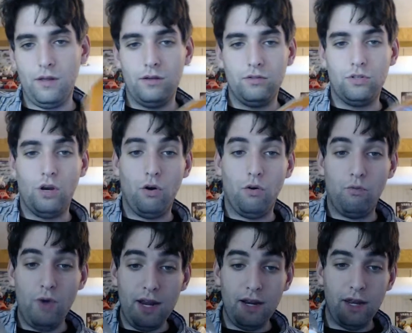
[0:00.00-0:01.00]
So,
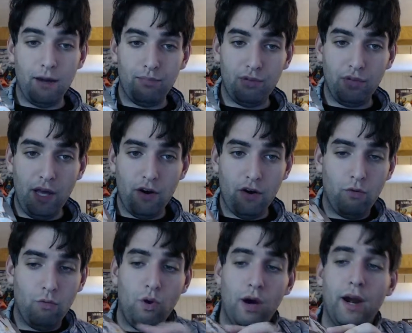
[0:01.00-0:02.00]
Ready Player
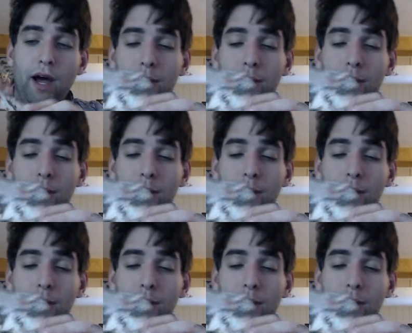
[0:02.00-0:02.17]
One.